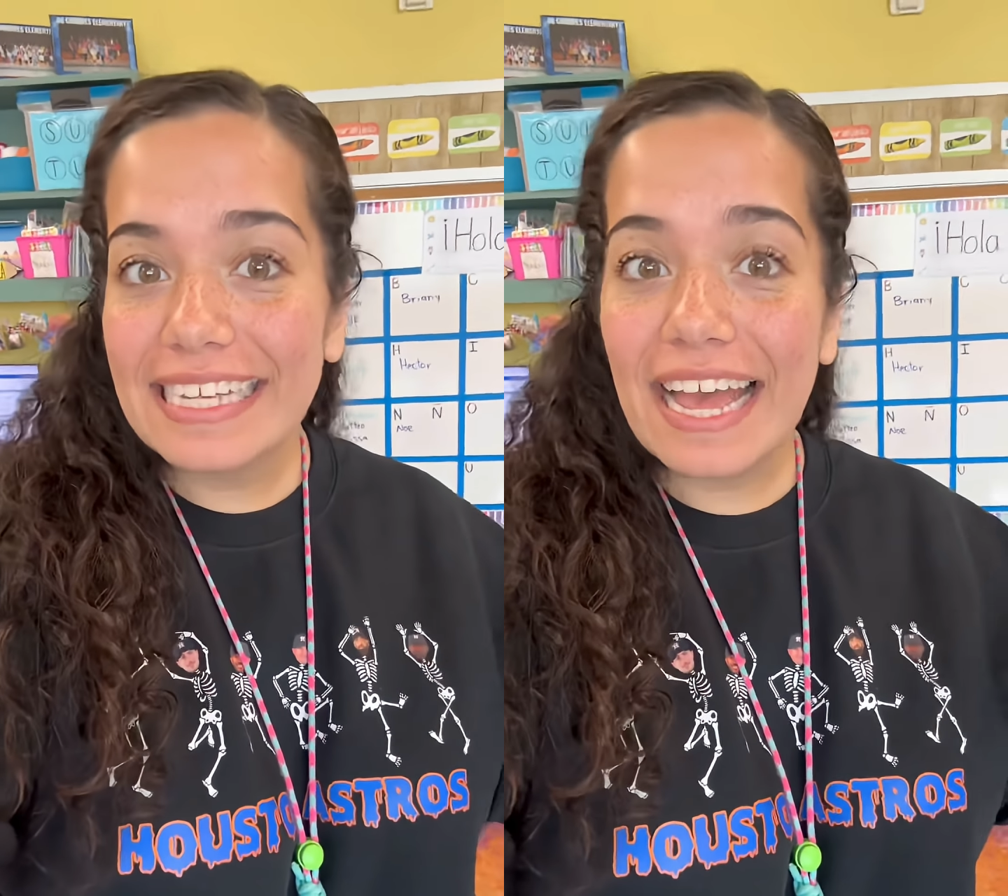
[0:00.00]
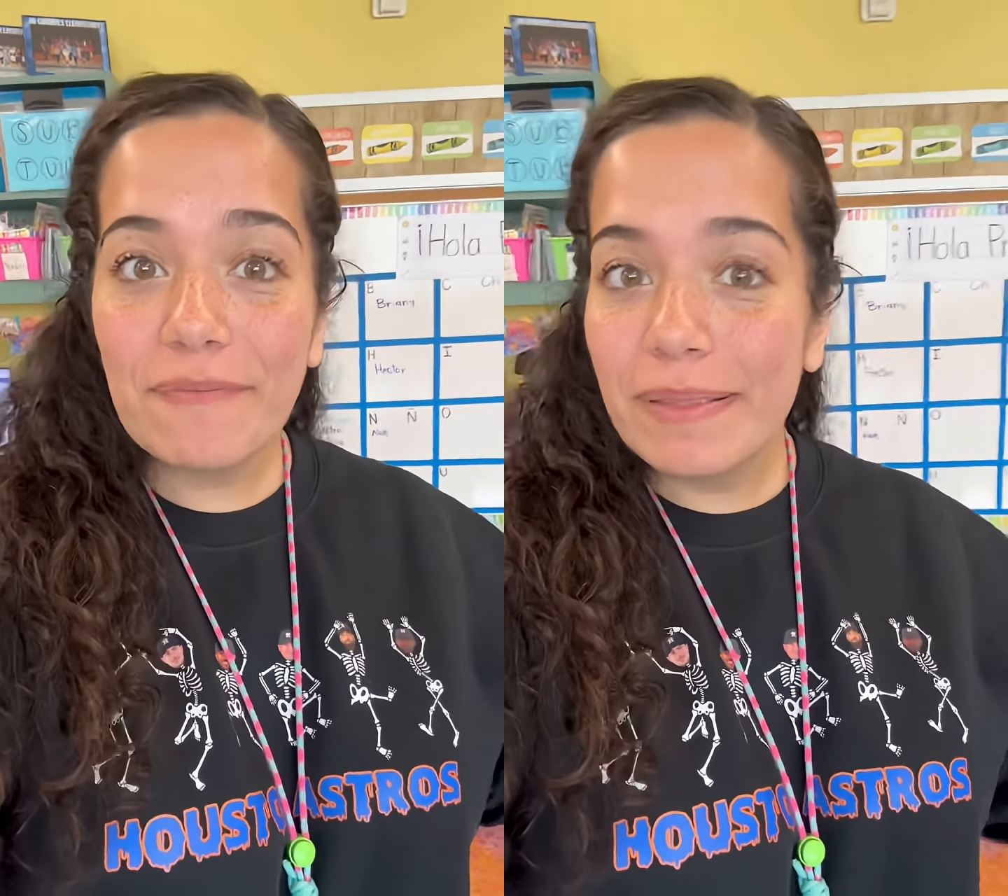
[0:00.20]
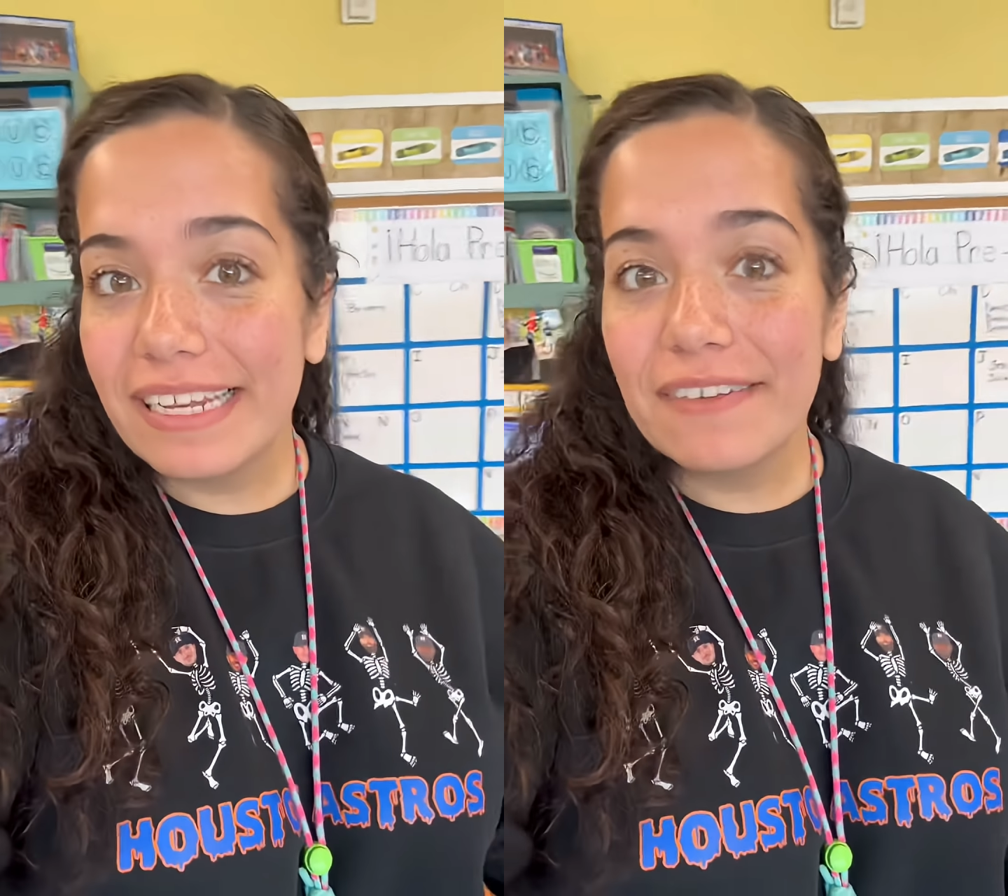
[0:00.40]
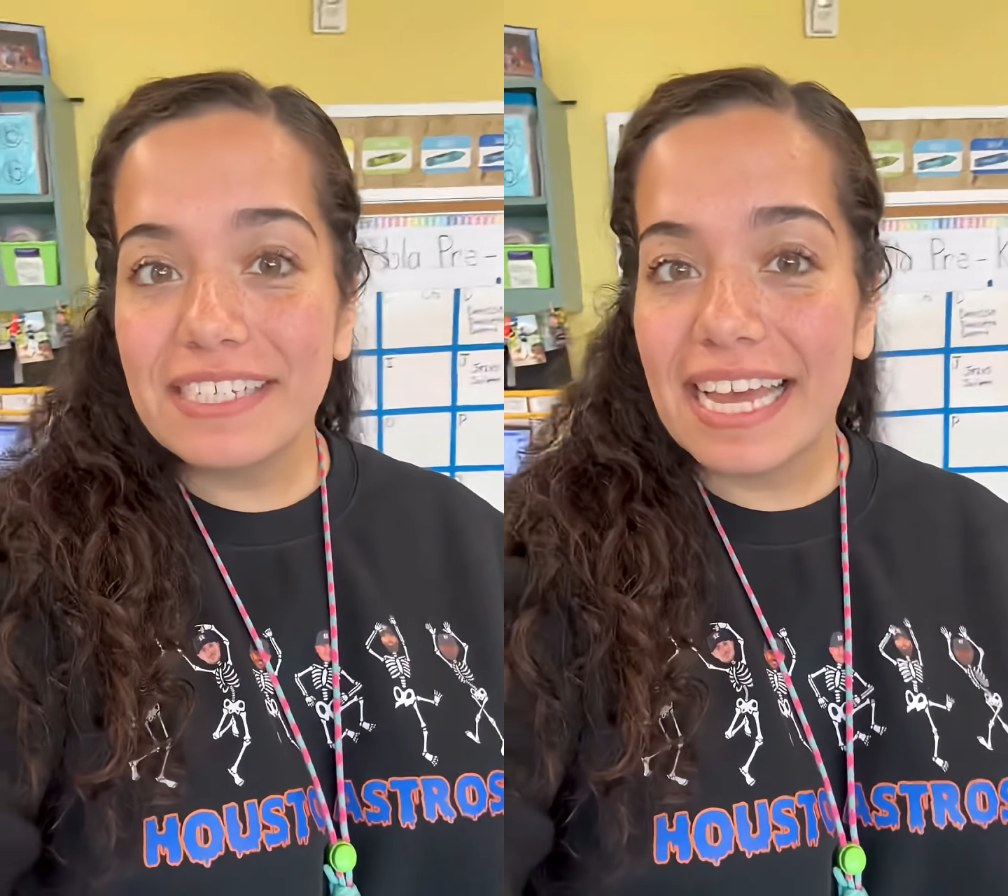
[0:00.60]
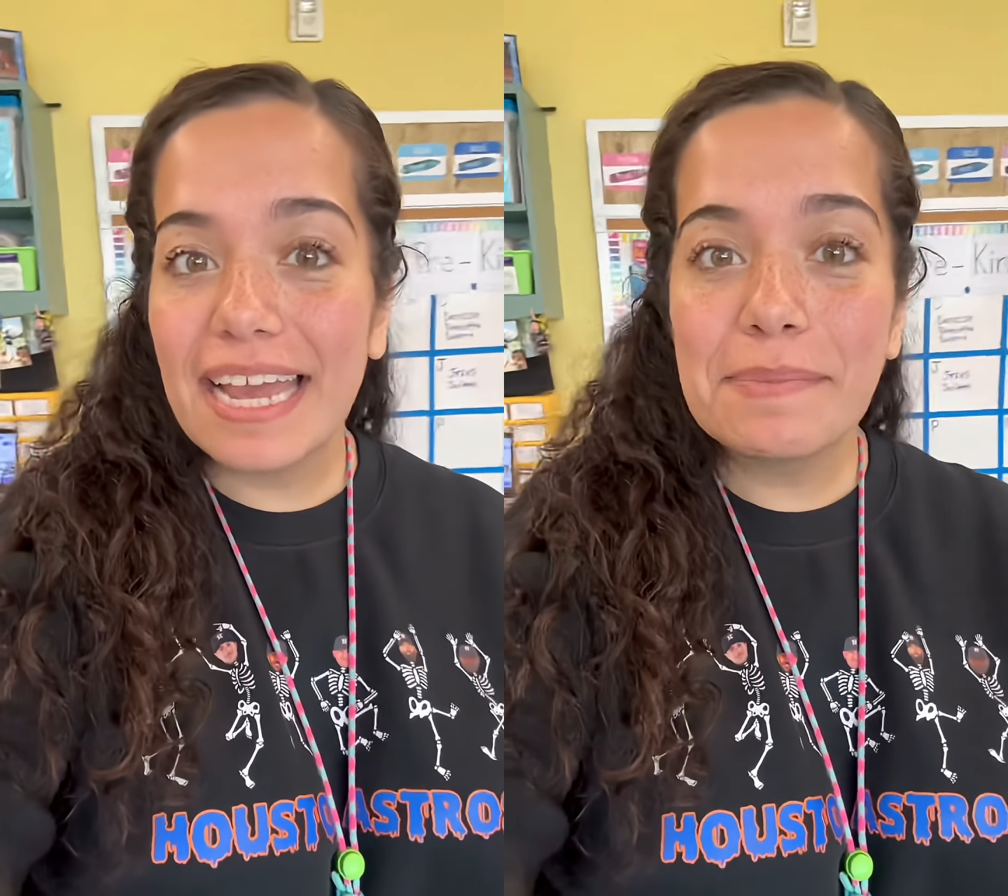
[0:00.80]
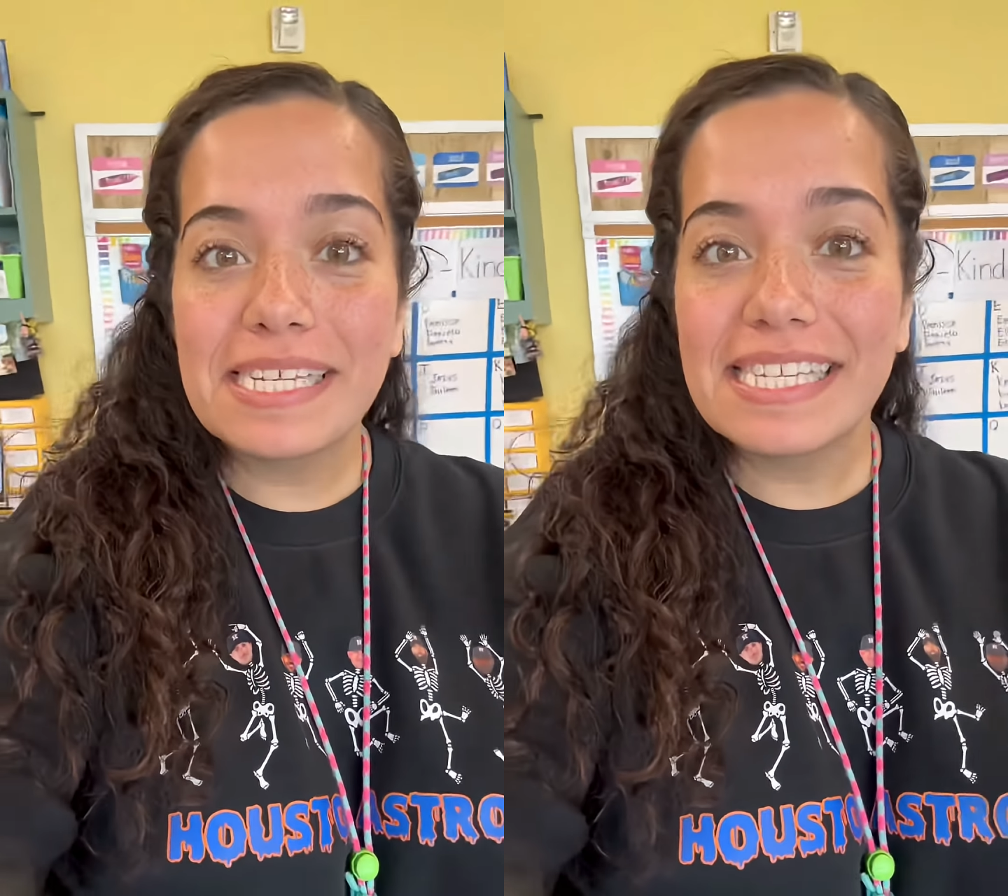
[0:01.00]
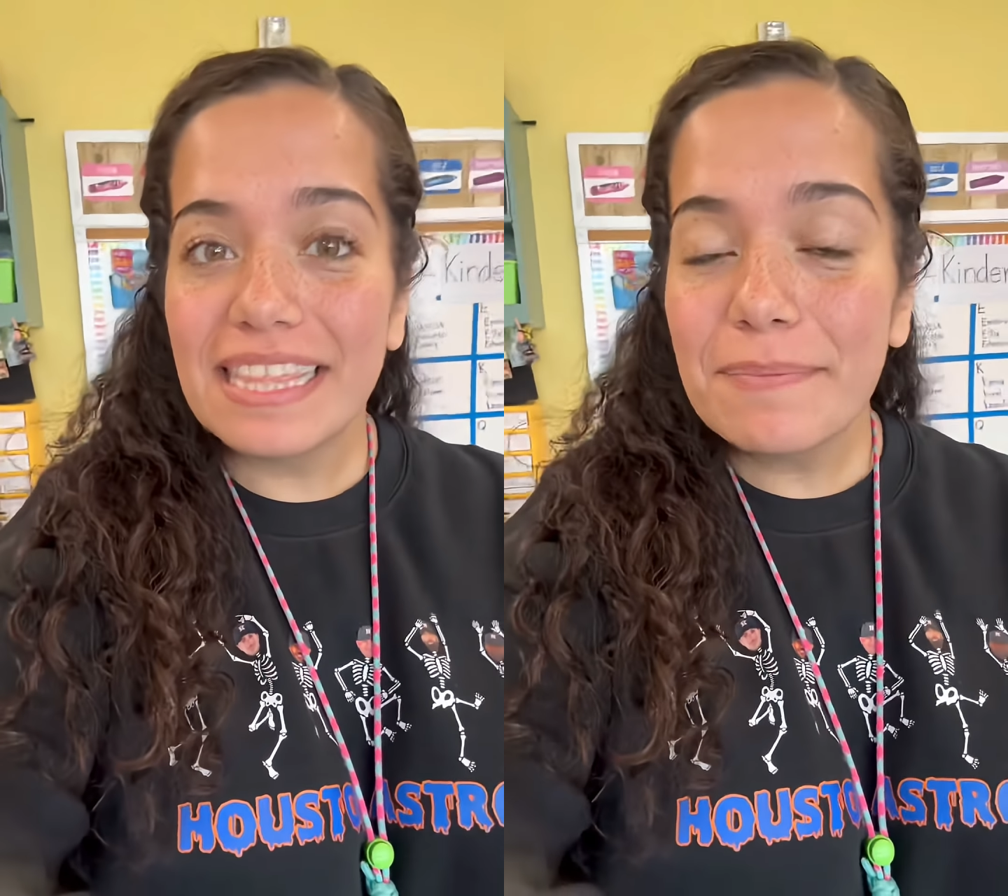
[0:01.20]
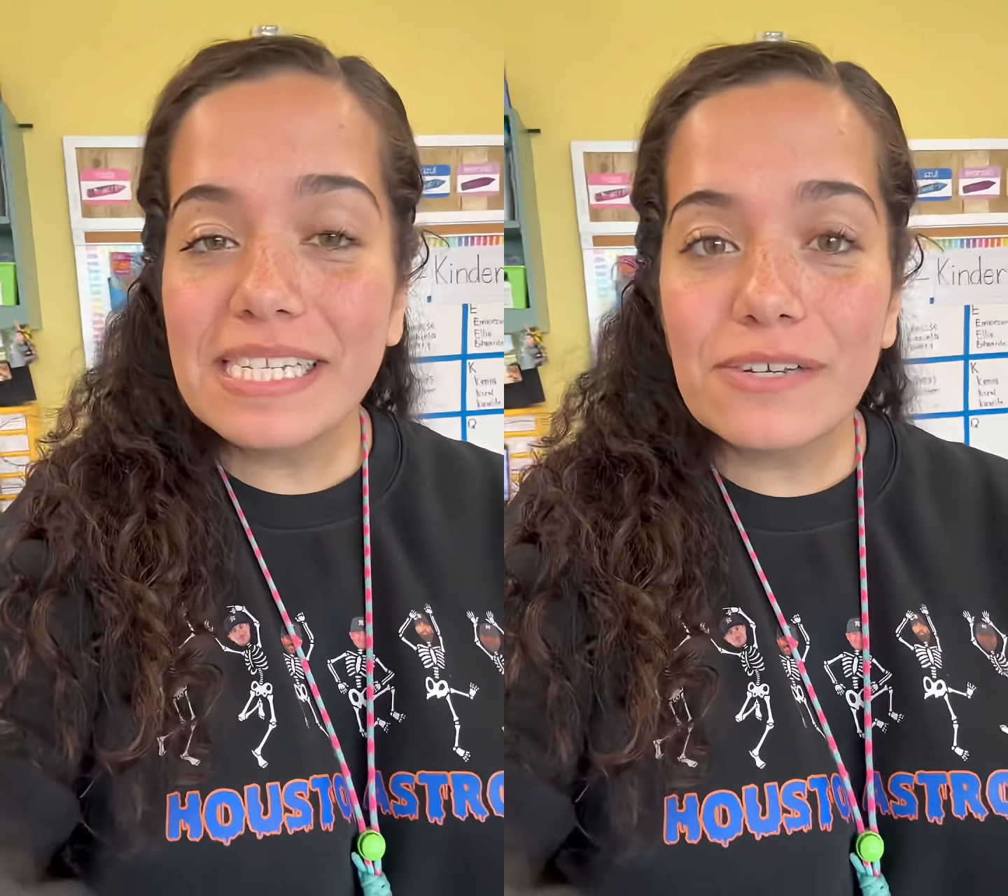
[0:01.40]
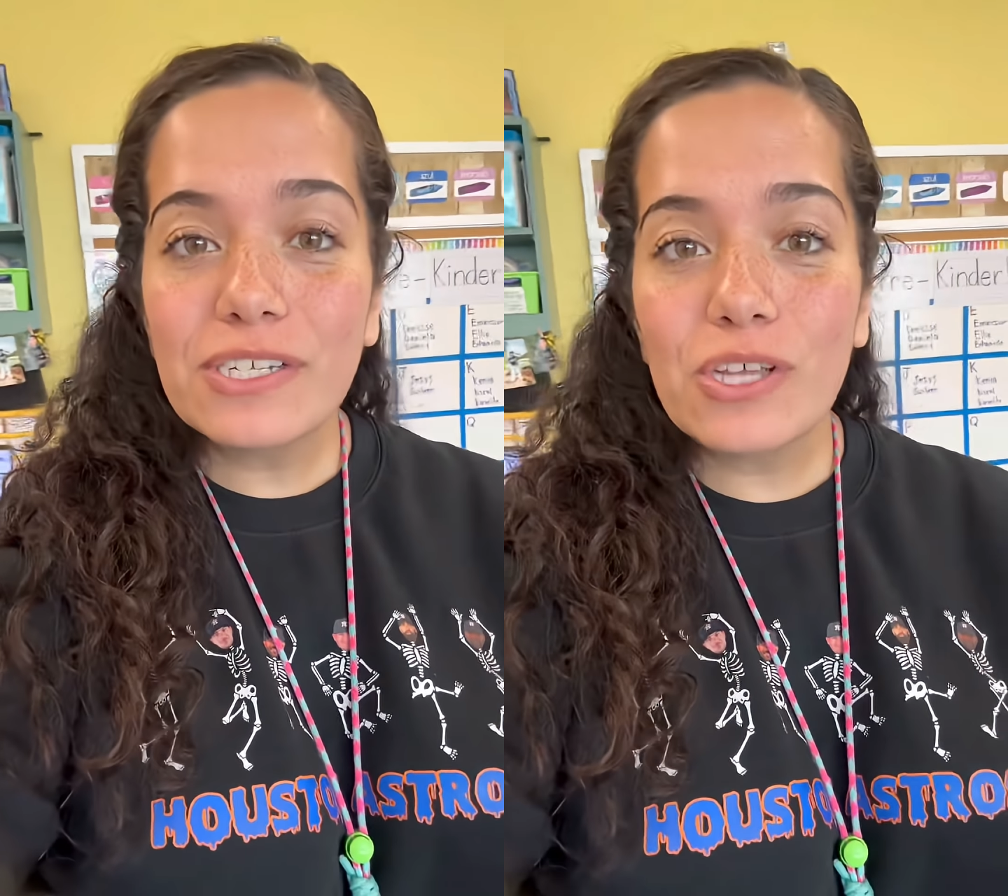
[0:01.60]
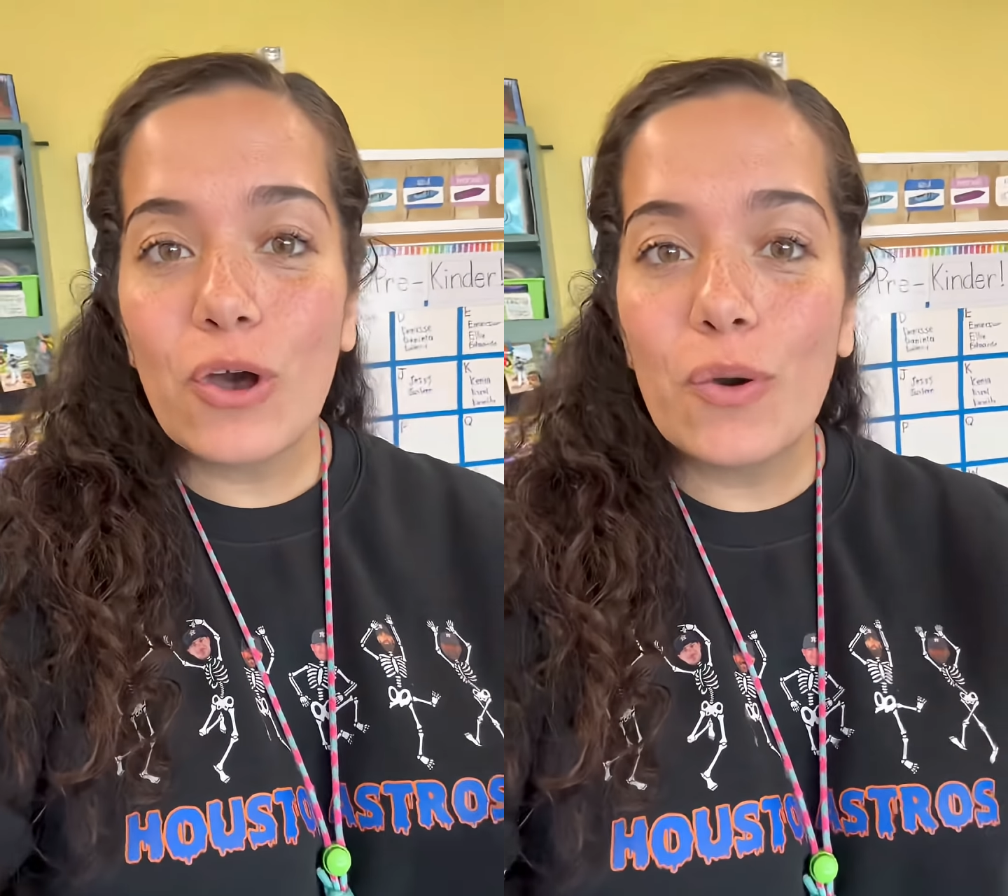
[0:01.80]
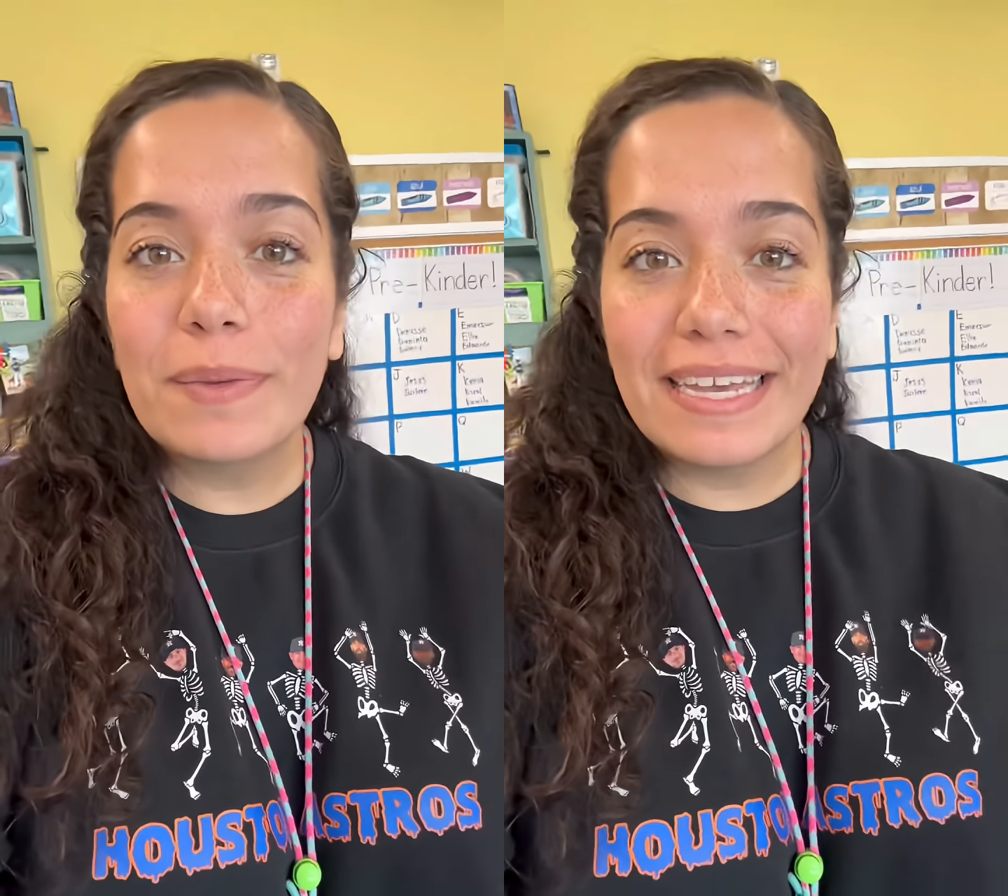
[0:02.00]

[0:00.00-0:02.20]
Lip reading: have plenty of time to send the materials home,